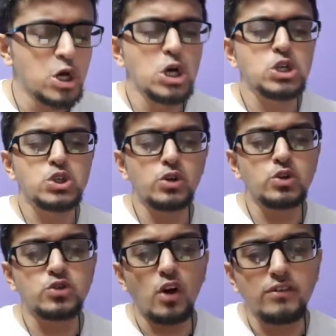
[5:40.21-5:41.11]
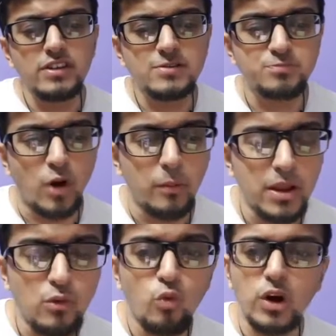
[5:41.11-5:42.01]
So to solve this
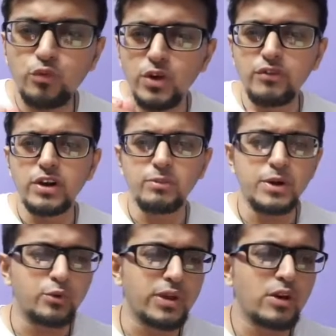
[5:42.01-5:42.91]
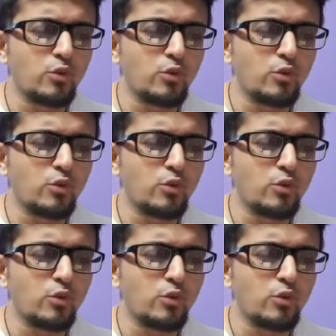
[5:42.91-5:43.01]
problem, what we will be doing,